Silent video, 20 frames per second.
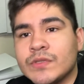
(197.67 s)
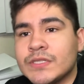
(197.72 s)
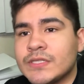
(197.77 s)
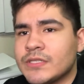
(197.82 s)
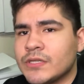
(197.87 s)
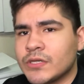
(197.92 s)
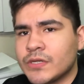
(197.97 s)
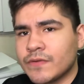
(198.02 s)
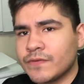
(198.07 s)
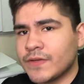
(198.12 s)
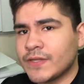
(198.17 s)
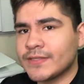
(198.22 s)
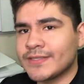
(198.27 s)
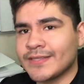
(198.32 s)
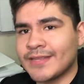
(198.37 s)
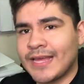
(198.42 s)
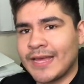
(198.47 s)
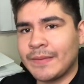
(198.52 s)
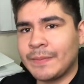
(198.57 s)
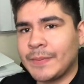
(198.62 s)
Is their defense
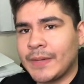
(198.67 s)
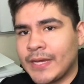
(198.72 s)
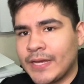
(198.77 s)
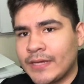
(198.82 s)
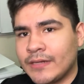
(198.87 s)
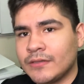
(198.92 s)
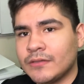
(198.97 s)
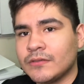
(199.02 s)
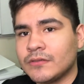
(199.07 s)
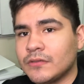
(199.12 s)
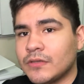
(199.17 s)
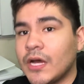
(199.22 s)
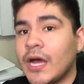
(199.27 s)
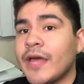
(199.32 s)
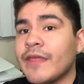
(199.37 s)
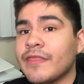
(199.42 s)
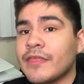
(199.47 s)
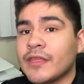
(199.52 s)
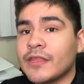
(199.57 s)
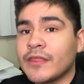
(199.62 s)
that bad? I
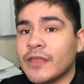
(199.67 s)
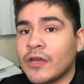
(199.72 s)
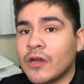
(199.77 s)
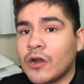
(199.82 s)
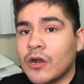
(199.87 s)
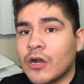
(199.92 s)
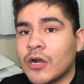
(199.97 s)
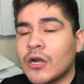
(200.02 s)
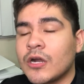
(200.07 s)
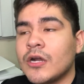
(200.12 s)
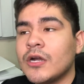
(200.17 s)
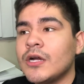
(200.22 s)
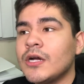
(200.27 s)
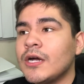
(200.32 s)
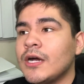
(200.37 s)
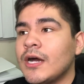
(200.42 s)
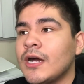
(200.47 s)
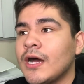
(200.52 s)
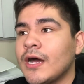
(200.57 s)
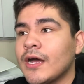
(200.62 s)
think they are.
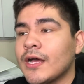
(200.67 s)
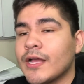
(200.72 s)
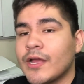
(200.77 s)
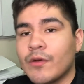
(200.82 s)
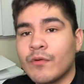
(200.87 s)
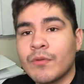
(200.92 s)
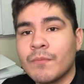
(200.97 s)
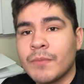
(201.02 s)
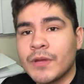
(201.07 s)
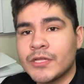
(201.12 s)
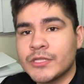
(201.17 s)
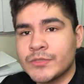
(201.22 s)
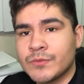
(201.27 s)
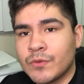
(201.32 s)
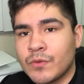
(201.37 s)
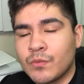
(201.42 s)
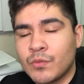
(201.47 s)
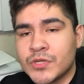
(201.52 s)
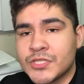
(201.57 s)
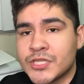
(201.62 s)
Karim Benzema
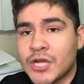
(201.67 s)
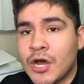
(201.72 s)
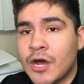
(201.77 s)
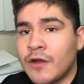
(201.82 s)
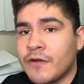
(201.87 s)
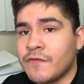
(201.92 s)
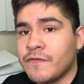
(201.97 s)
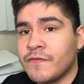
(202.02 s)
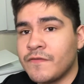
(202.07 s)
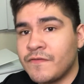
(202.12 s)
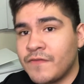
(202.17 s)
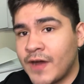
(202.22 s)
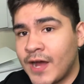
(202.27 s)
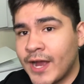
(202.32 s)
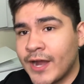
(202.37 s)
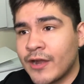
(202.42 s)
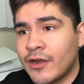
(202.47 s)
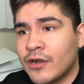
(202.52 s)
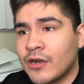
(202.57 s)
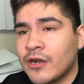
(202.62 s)
was on
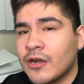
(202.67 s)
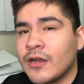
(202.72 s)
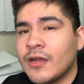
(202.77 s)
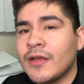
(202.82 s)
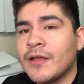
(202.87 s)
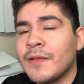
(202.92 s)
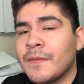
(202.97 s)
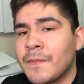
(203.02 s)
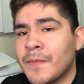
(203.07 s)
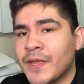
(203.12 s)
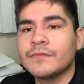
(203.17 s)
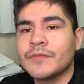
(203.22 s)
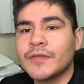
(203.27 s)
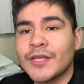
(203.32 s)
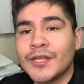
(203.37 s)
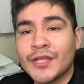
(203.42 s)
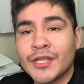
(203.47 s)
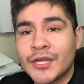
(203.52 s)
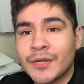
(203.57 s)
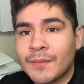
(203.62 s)
fire.
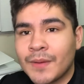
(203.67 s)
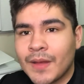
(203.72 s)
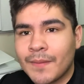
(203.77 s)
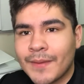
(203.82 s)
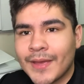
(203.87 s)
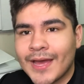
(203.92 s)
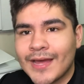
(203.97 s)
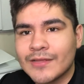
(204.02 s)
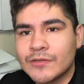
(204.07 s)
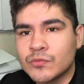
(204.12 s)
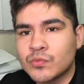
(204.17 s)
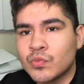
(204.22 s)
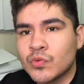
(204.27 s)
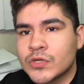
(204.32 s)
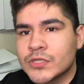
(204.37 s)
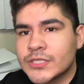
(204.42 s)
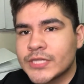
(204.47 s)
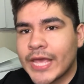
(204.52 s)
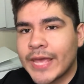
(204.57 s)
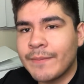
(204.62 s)
Kylian Mbappe has
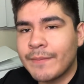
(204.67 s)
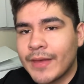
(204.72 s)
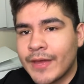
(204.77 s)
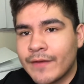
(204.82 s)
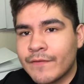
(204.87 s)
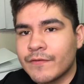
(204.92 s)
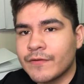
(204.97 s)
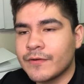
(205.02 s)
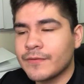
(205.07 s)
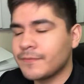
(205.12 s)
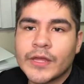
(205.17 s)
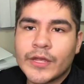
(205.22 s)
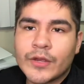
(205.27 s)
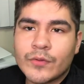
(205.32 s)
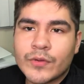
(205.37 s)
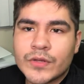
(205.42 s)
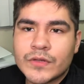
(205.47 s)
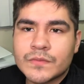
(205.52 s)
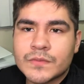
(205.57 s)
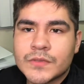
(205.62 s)
worst game ever. And
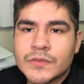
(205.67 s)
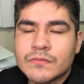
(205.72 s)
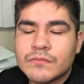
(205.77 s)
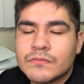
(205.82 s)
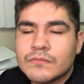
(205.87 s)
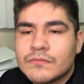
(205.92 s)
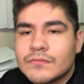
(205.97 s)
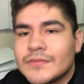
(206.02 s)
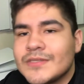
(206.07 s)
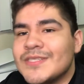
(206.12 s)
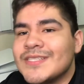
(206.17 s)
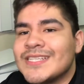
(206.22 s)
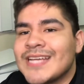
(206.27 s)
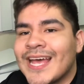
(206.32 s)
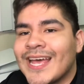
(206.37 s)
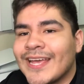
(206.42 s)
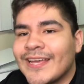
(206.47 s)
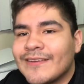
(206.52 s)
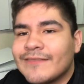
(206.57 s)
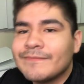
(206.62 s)
Griezmann is
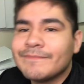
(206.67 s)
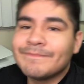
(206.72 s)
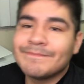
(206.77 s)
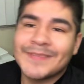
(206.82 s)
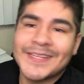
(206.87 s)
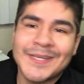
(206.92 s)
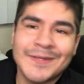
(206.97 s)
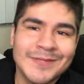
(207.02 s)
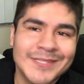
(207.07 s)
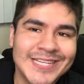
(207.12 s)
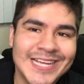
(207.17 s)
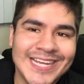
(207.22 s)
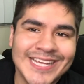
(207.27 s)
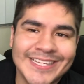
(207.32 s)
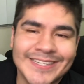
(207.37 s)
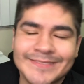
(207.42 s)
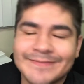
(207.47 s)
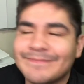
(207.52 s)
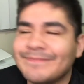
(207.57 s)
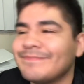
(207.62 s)
aight. He was aight.
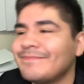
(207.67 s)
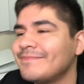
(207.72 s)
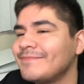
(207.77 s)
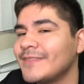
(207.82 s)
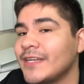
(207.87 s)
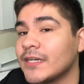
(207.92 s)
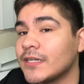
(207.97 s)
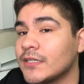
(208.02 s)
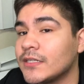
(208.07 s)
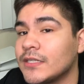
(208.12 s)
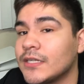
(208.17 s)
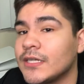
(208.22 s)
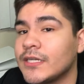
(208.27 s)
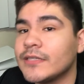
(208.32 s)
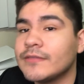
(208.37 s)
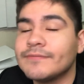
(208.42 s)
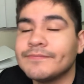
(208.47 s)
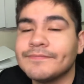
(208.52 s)
Not gonna lie.